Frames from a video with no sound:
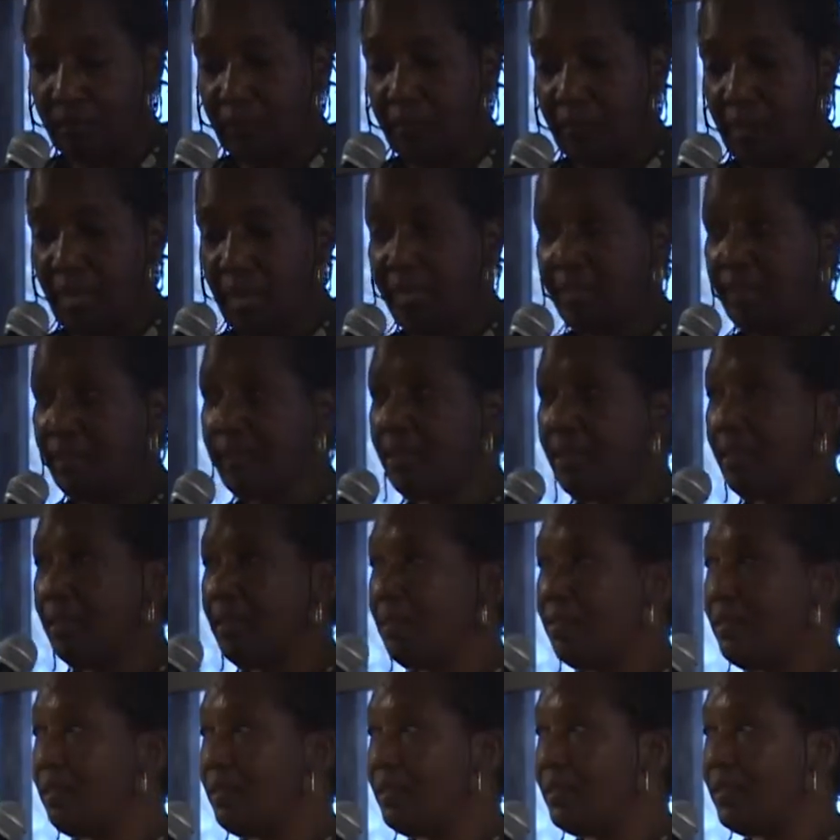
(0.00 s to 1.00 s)
that's
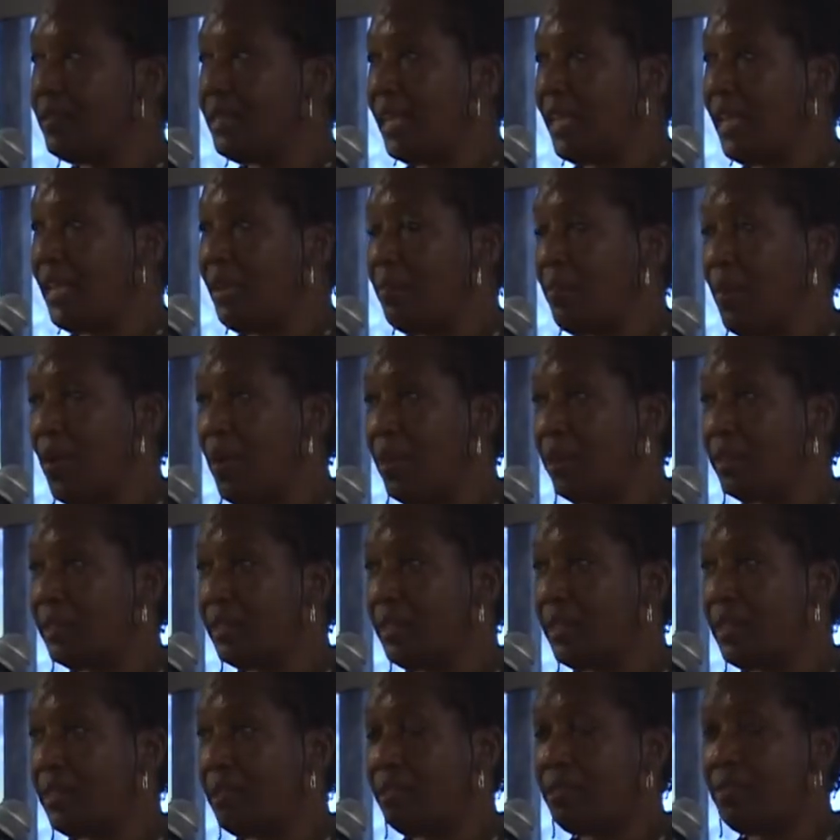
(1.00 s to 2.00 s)
a day
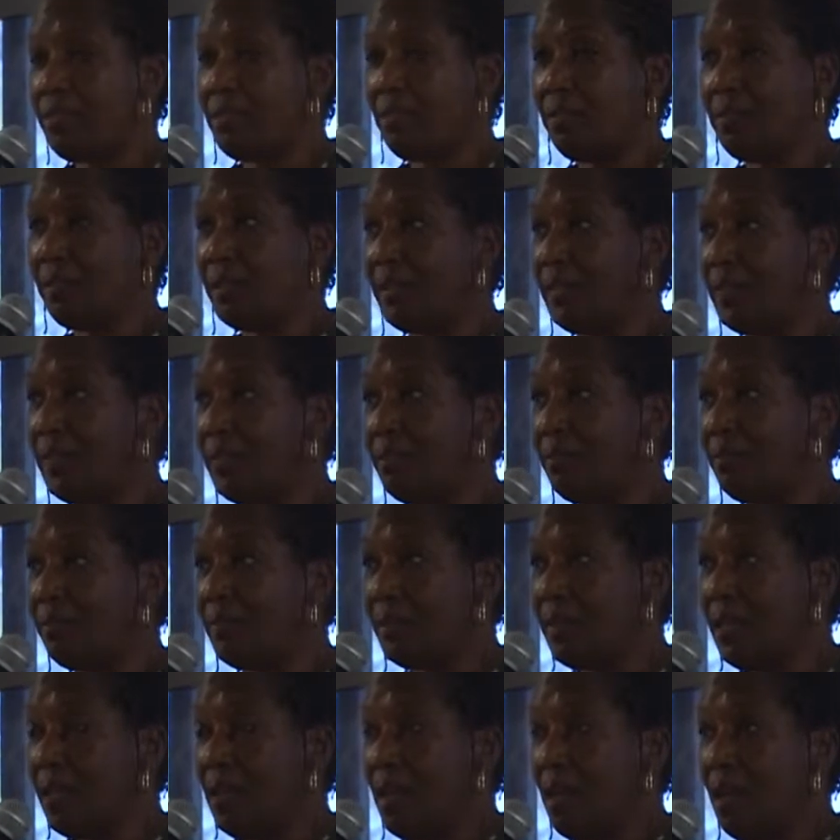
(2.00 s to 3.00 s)
marked in certainly
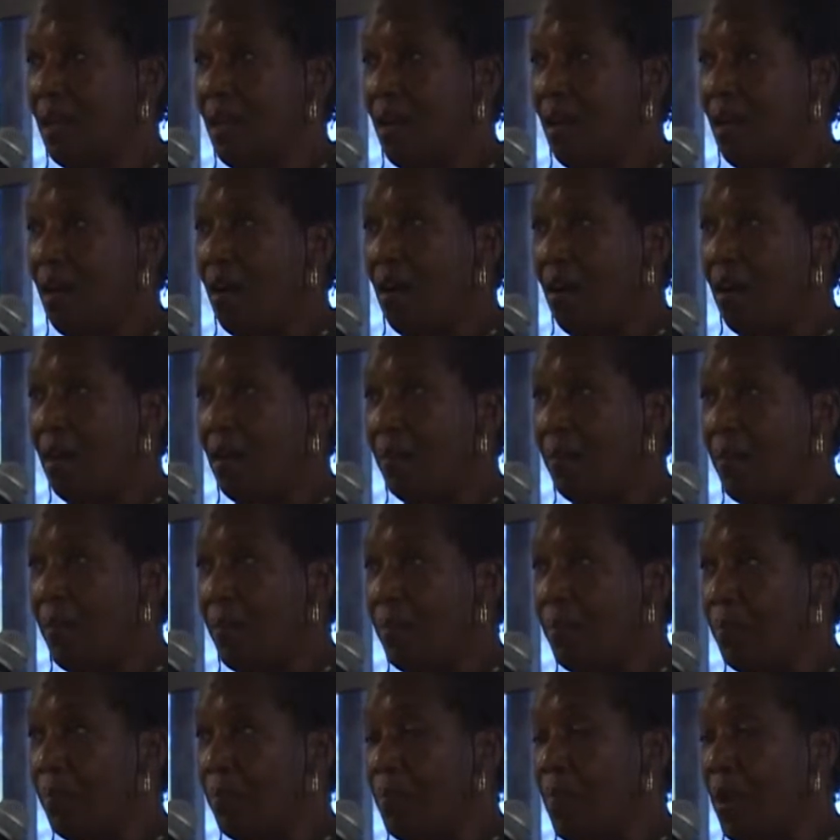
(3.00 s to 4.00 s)
our,
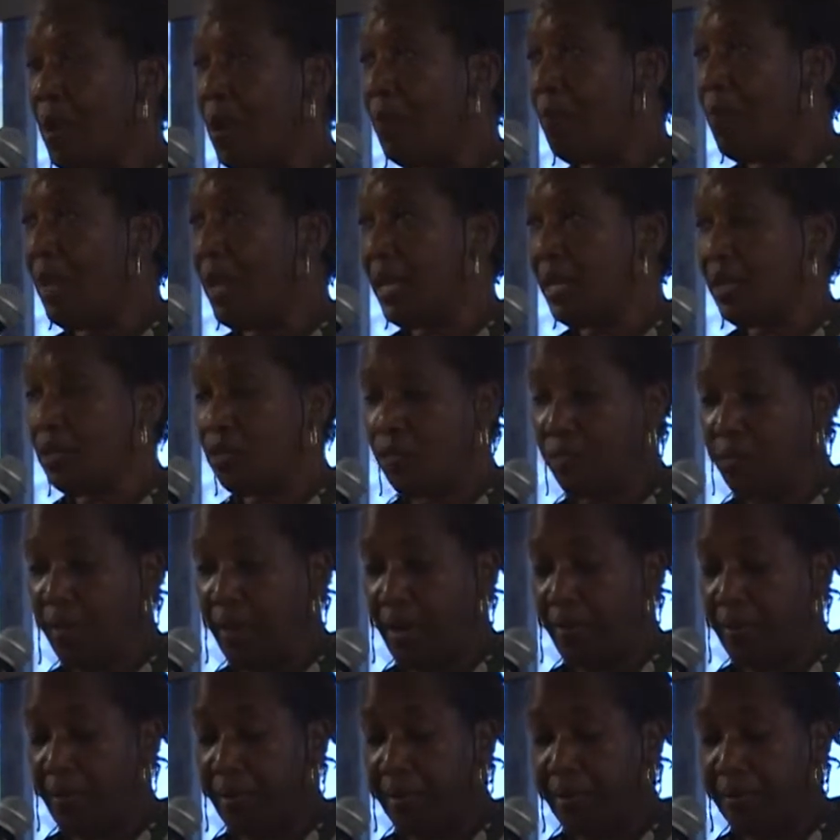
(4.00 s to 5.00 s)
our minds
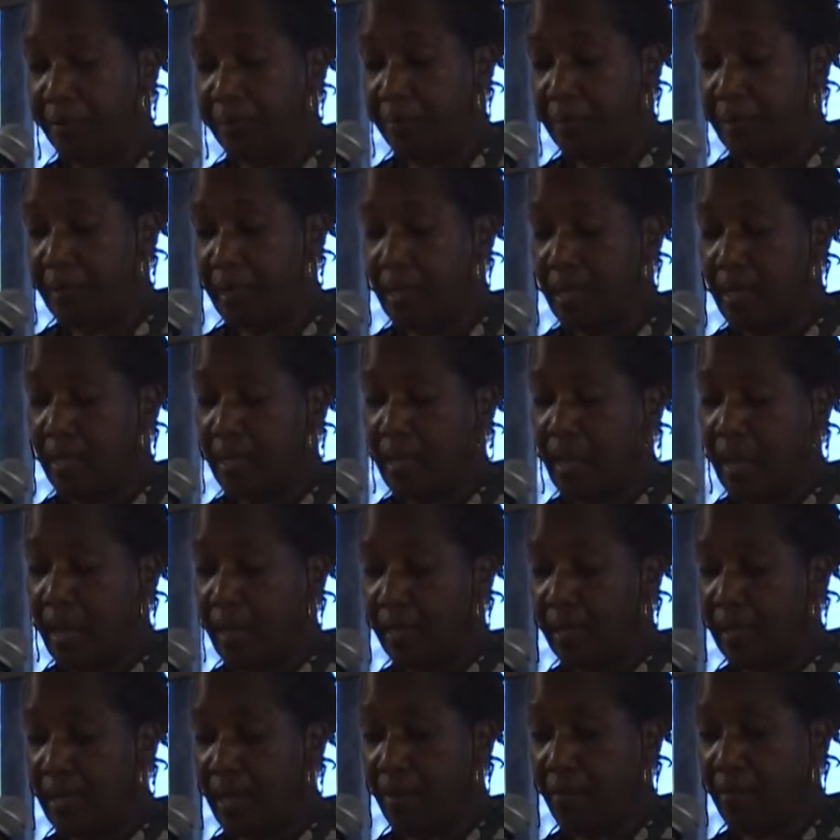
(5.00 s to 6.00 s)
forever.
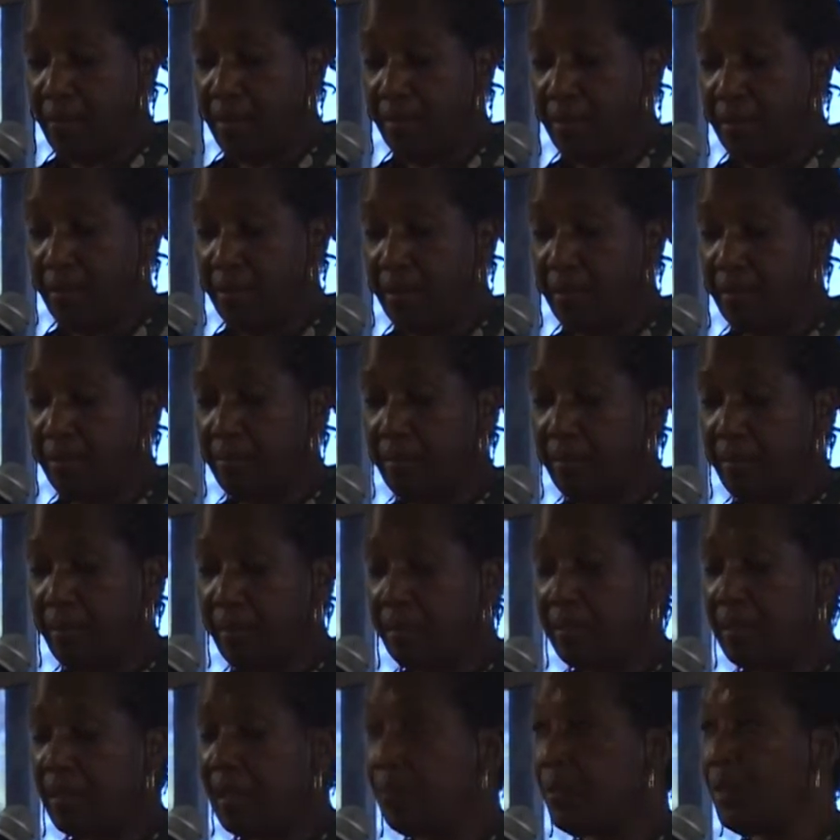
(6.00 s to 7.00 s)

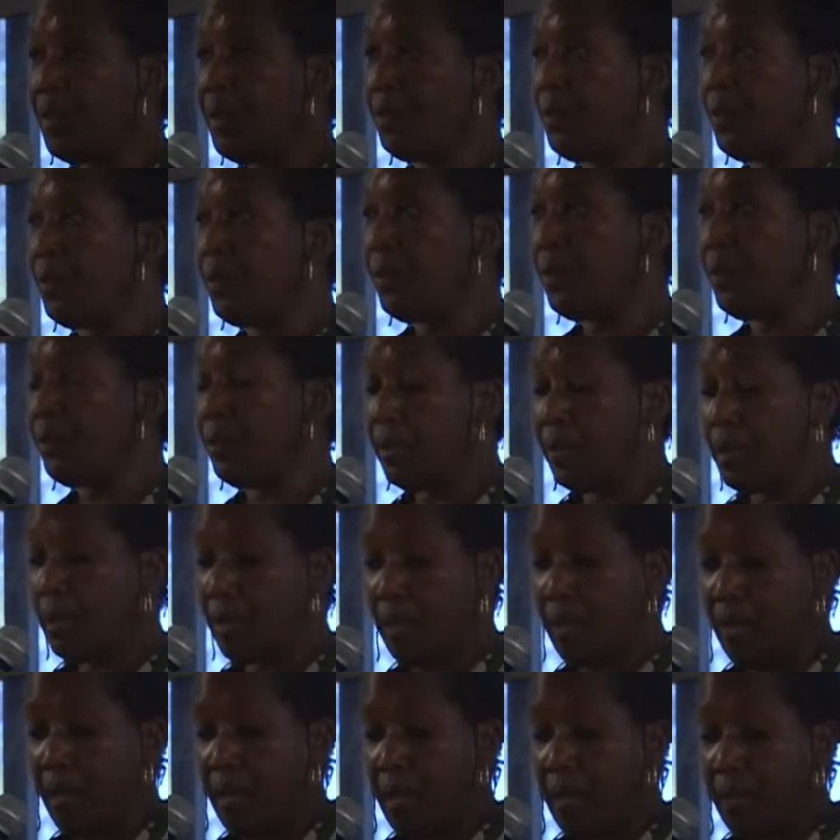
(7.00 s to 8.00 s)
9-11, September
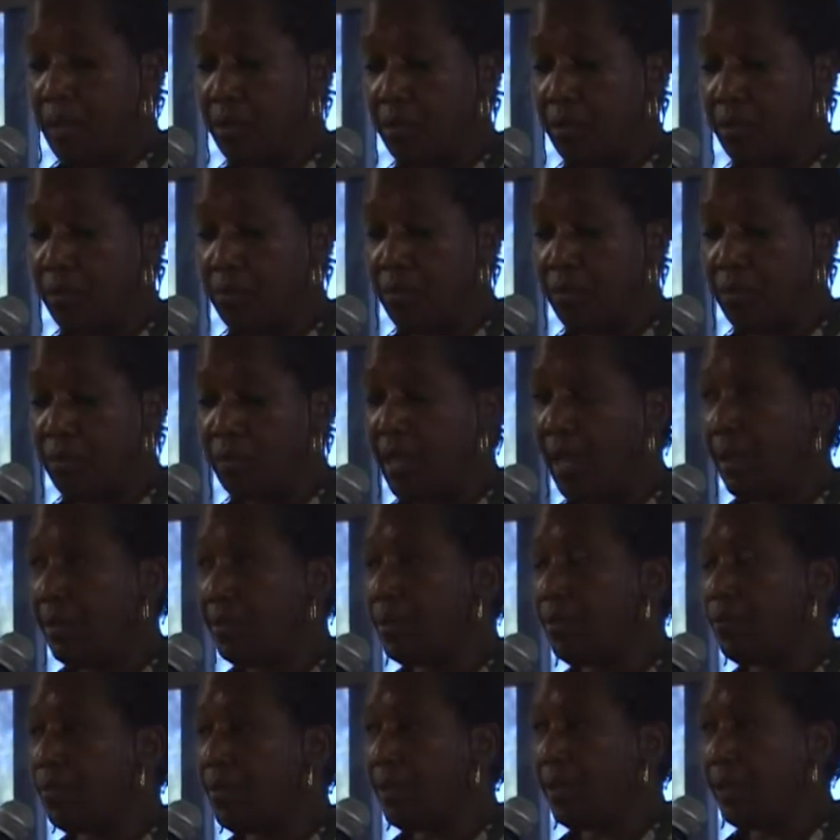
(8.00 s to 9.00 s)

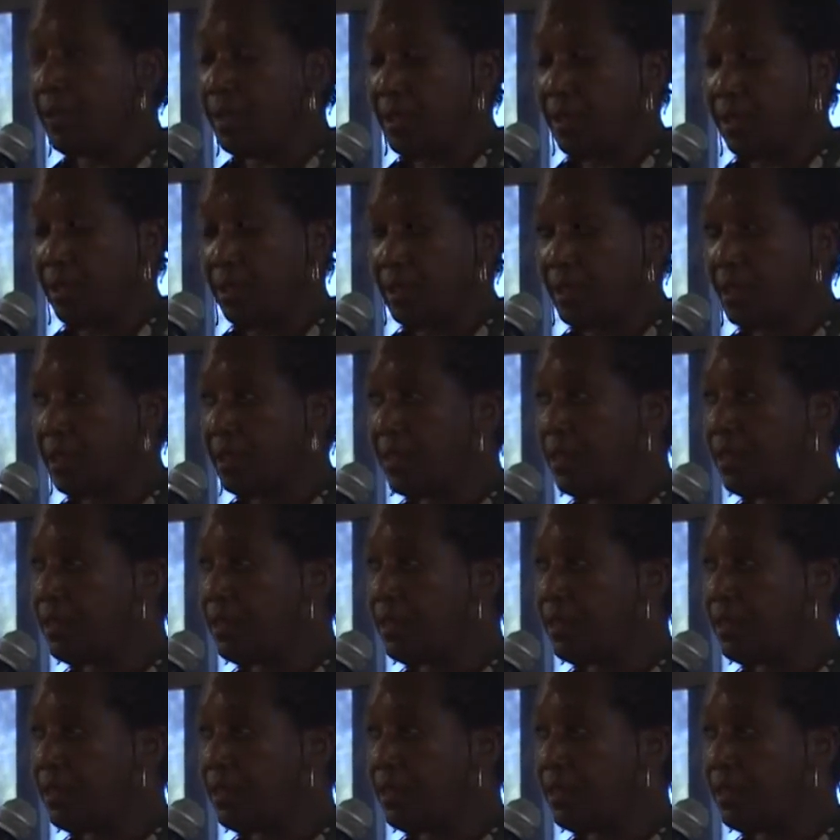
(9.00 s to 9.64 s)
2001, the terrorist